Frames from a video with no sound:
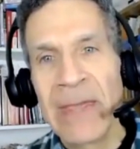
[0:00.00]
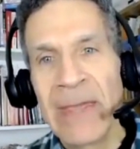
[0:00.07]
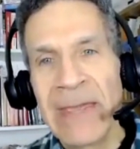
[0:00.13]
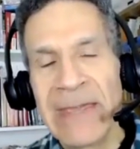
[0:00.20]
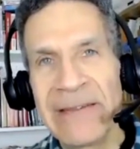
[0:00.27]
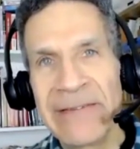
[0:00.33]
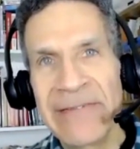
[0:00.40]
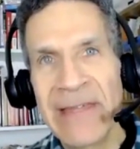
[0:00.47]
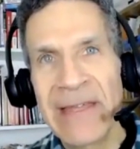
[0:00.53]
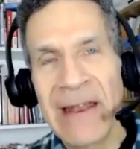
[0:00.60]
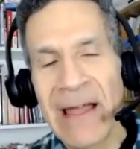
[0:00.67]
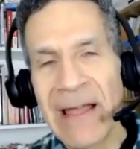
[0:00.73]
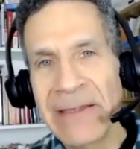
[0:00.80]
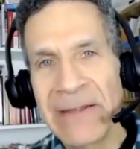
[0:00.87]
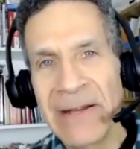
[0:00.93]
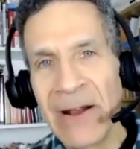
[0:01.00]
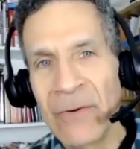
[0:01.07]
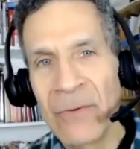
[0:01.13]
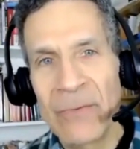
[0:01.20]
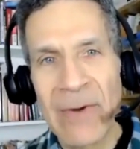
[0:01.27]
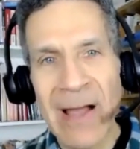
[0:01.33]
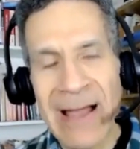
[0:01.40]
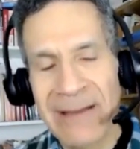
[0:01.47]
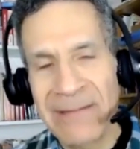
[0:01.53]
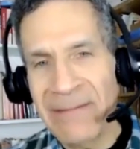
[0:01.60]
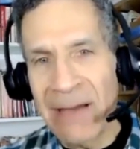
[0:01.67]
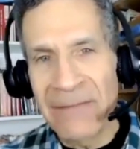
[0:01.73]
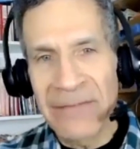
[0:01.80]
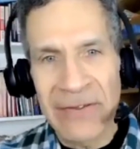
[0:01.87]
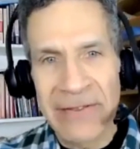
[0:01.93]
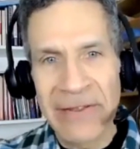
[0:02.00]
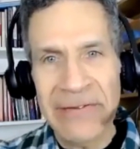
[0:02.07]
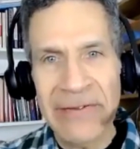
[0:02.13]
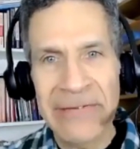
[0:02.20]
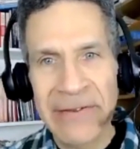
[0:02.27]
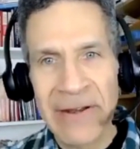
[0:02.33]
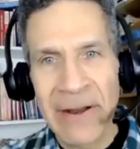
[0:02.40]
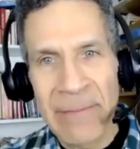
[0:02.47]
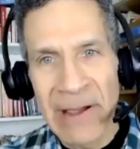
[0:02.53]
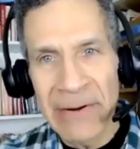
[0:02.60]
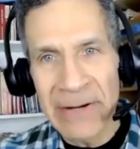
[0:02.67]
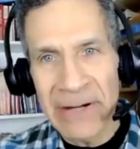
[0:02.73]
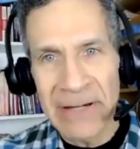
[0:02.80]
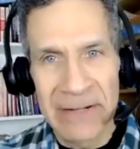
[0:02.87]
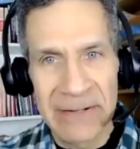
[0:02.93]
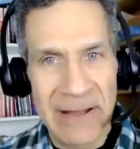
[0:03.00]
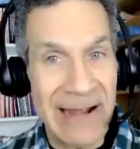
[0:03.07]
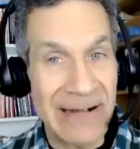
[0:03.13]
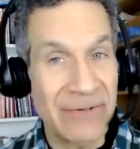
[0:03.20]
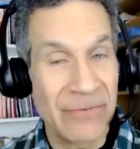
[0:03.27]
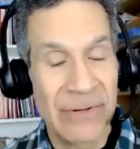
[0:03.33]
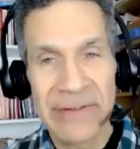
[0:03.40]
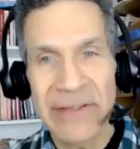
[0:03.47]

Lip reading: is that, you know, obviously this is an American doctrine.